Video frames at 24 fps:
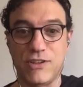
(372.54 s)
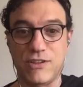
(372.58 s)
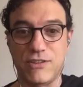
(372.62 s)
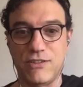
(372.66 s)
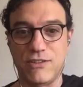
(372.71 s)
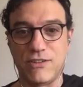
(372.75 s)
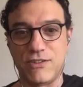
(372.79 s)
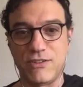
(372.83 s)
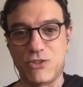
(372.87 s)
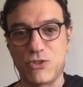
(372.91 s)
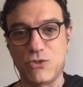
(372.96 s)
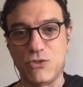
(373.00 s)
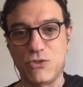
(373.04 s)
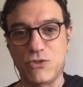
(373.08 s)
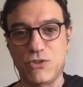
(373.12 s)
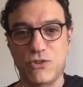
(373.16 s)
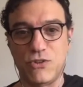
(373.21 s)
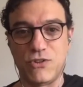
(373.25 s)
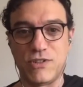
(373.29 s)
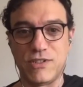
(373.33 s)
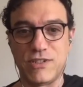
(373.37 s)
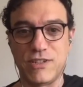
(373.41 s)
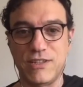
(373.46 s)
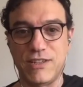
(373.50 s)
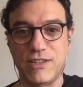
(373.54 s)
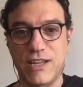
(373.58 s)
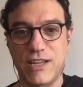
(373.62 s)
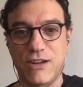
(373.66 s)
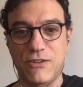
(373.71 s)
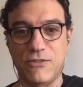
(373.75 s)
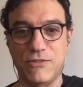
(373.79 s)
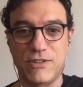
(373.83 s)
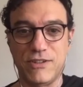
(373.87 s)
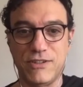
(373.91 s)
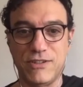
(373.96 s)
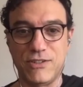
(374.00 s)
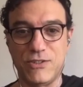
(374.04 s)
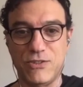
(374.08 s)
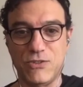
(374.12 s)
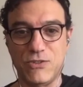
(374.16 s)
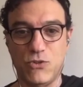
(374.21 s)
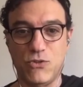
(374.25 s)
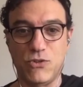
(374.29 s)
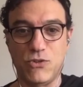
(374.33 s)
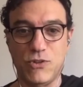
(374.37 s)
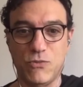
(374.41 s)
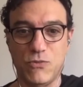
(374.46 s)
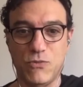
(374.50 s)
there's two doors and now there's
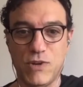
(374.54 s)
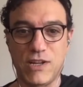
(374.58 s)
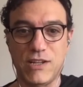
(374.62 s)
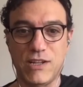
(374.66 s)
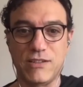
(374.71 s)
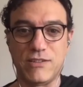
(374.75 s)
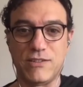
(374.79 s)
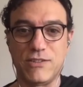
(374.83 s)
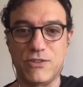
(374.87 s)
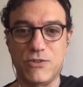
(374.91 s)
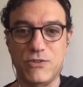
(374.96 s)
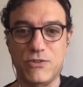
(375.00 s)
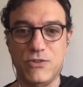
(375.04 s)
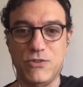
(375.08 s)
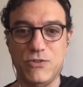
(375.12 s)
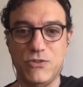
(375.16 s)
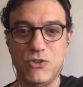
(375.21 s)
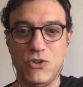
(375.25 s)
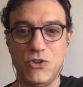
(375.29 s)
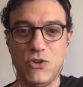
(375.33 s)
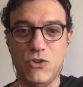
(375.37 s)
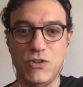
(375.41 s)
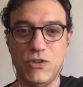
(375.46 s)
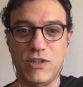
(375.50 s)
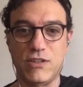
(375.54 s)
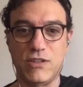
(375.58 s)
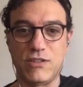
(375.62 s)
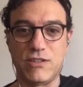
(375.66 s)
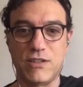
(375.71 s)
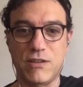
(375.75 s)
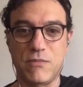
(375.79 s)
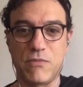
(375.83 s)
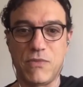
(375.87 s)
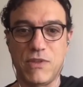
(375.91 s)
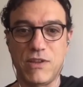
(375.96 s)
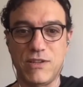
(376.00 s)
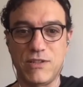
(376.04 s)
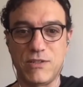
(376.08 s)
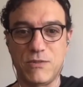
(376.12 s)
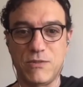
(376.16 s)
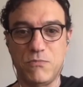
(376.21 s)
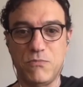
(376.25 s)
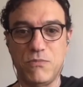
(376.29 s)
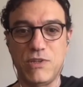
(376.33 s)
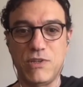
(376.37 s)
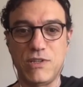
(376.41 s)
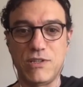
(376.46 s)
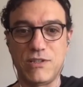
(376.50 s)
only one. So you know yes. that something's
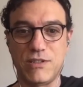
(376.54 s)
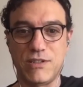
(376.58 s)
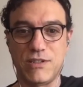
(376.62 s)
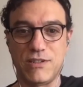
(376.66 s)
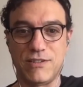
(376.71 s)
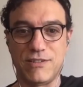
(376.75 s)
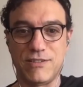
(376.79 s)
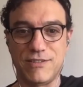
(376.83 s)
missing.